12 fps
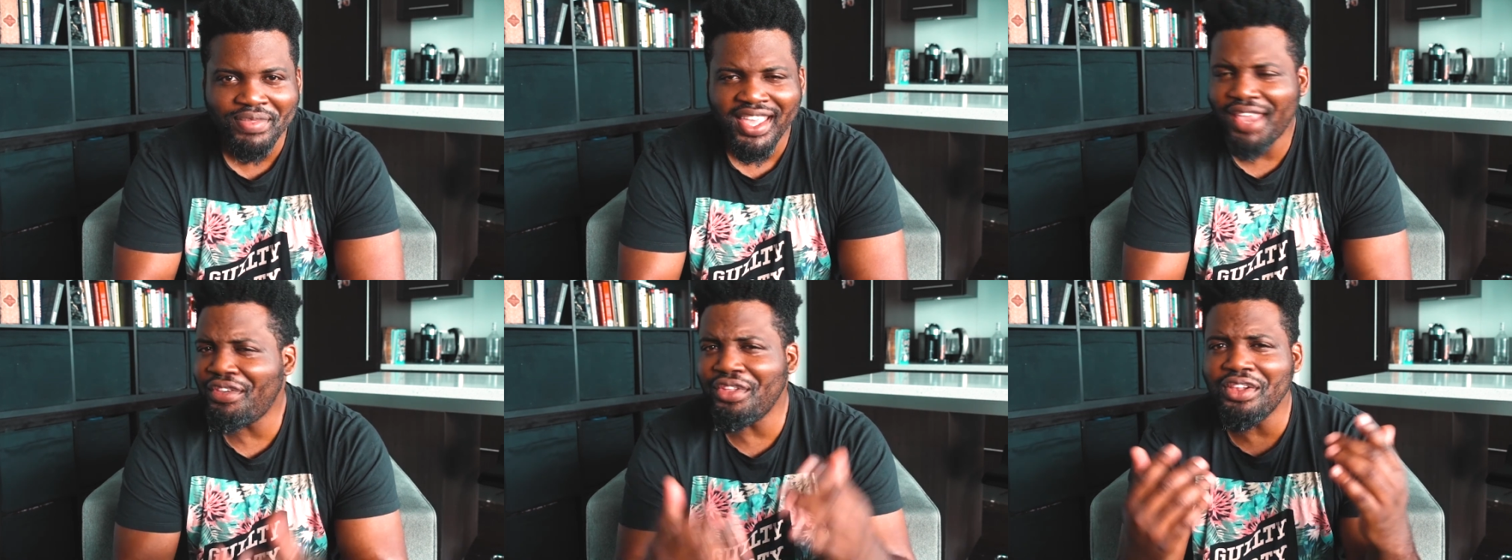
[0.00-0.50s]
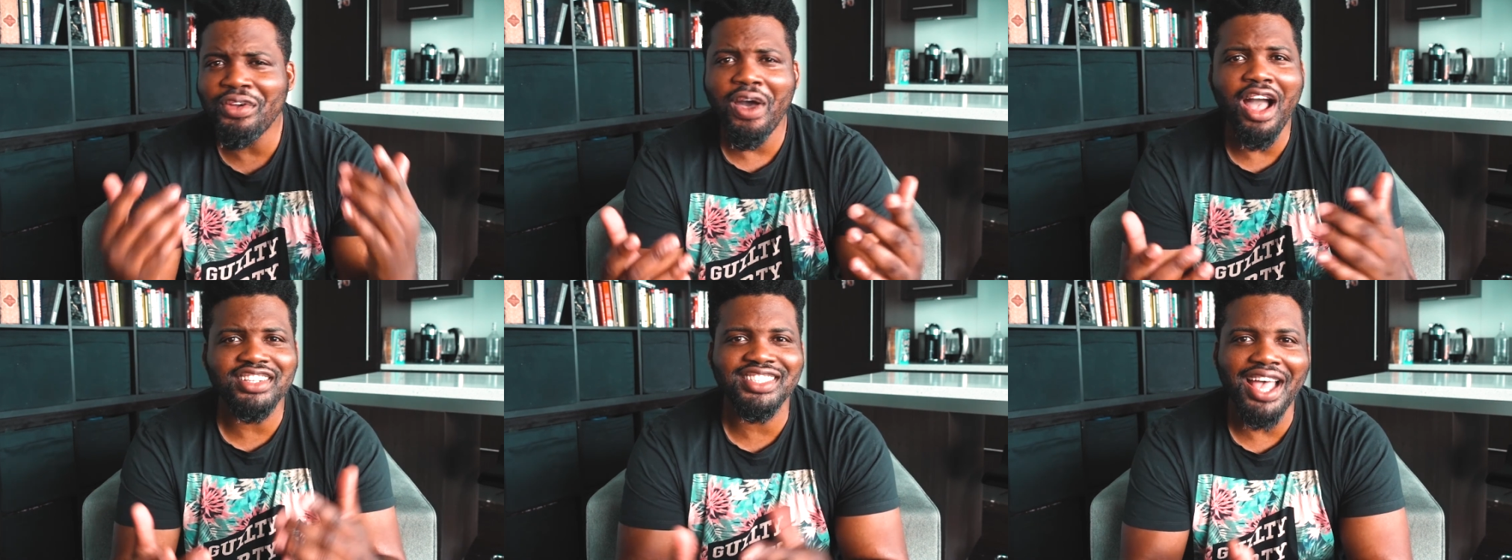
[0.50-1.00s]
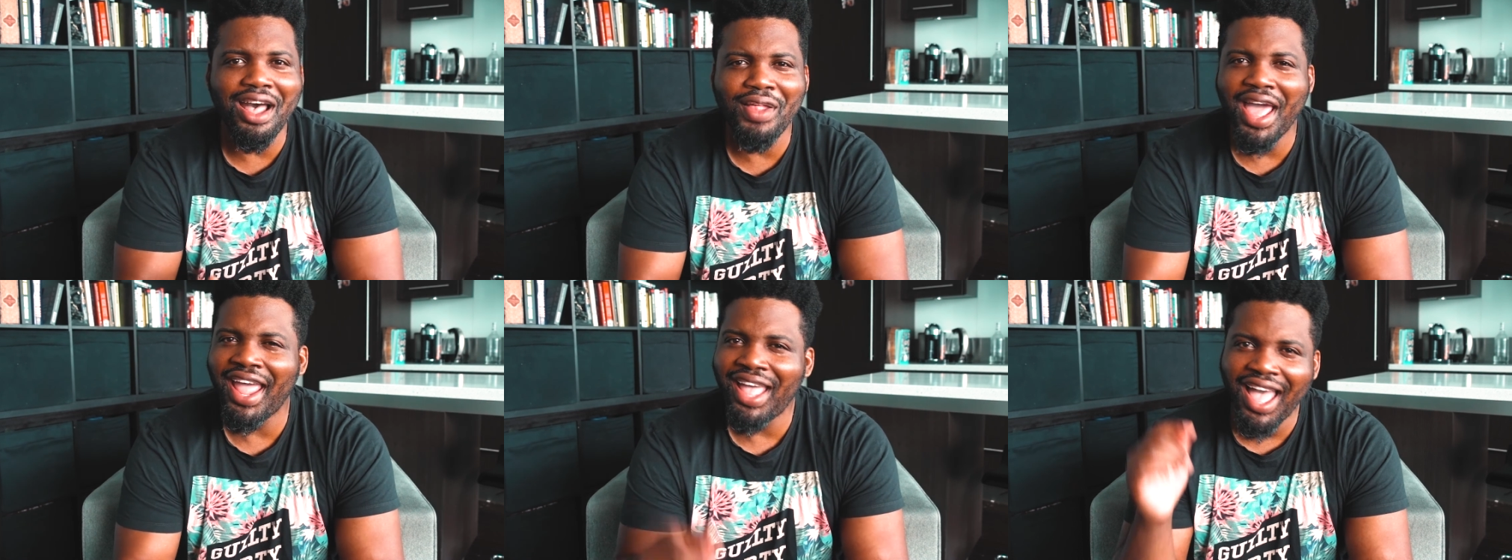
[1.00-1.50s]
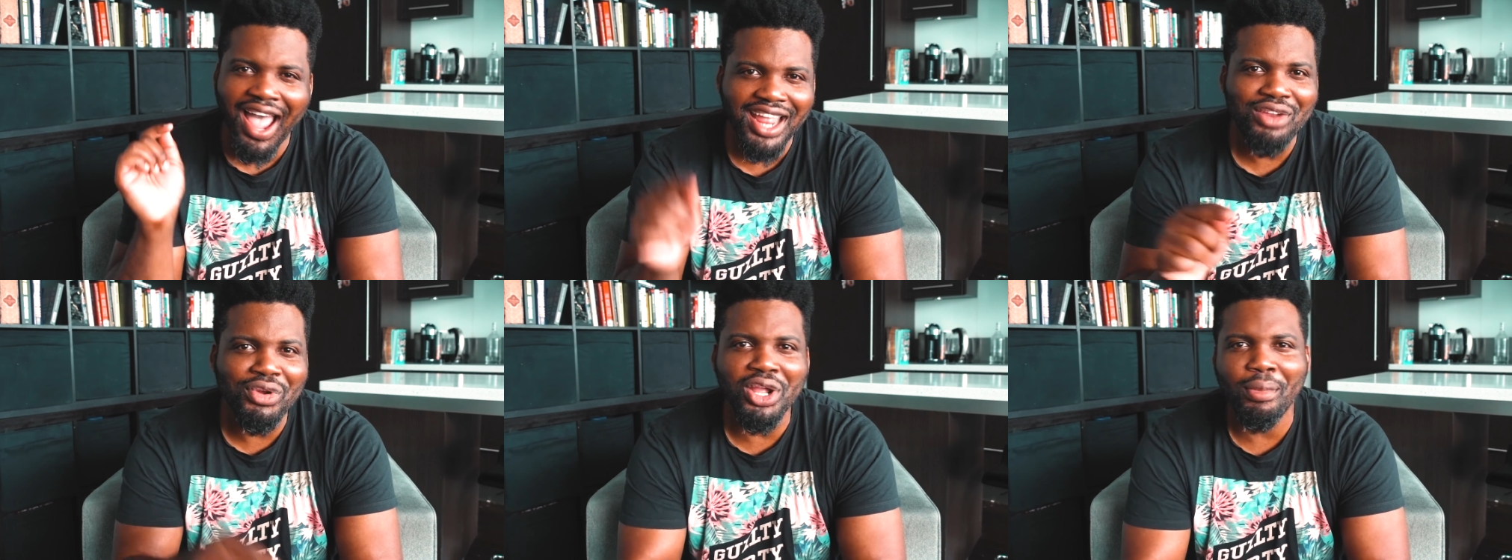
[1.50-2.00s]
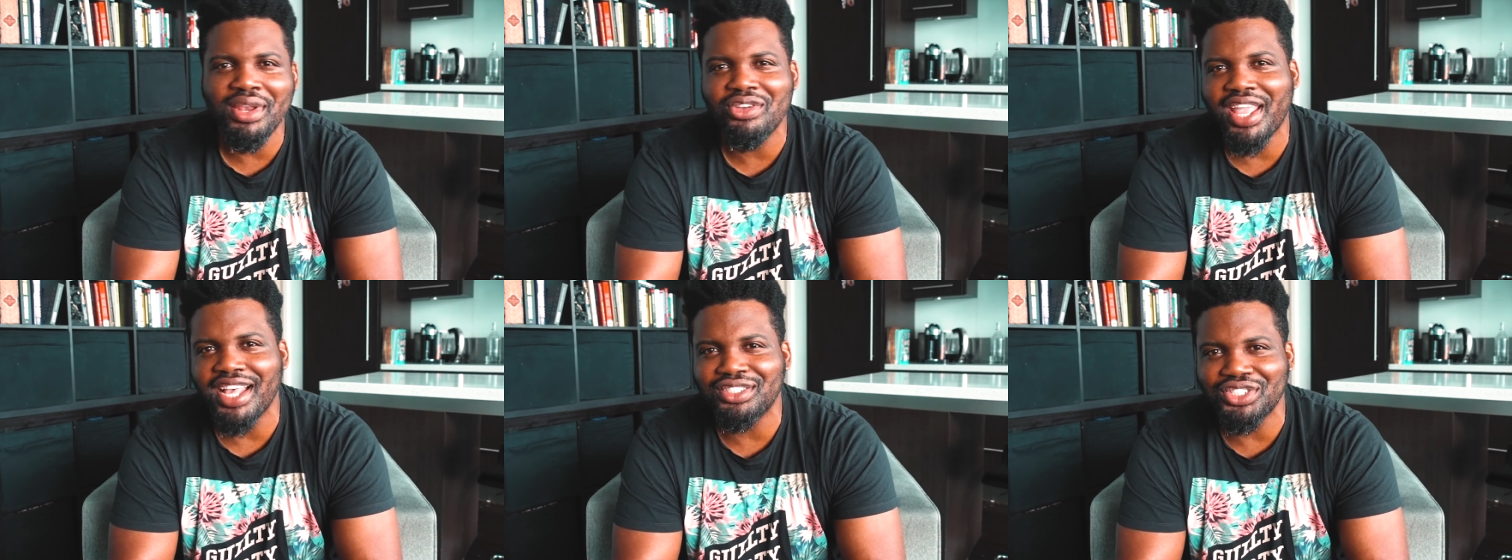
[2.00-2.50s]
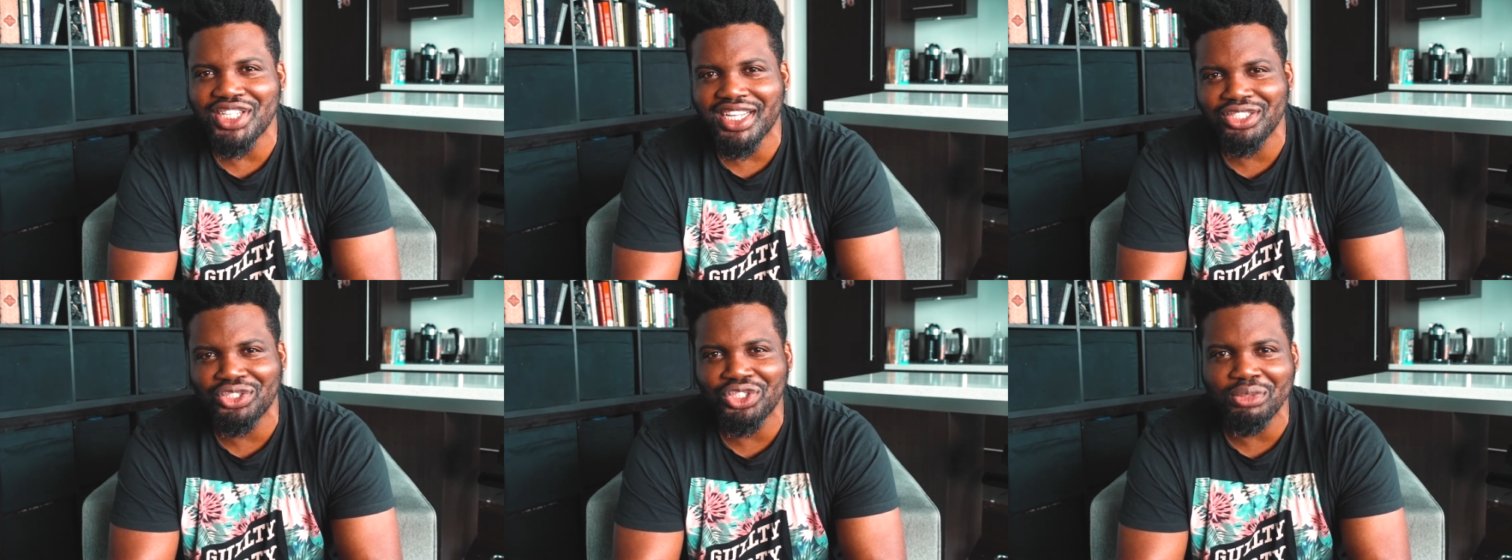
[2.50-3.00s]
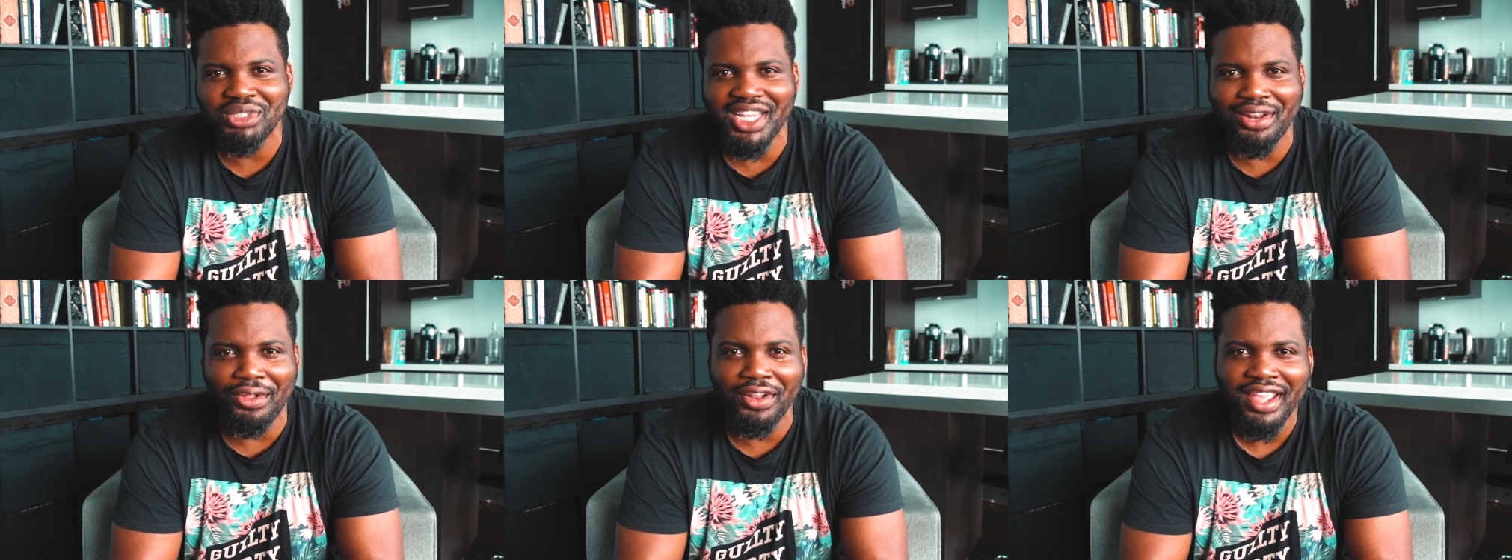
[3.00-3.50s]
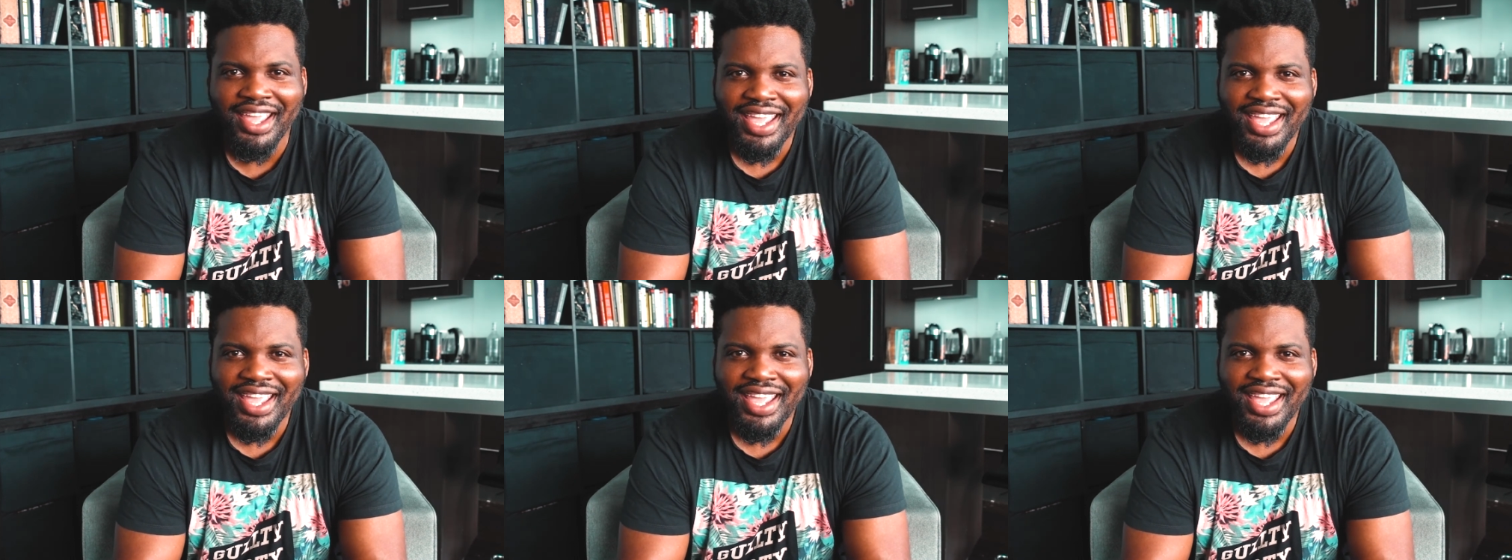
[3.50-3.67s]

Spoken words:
If you don't know AUXOUT, I highly recommend you guys to check his YouTube channel.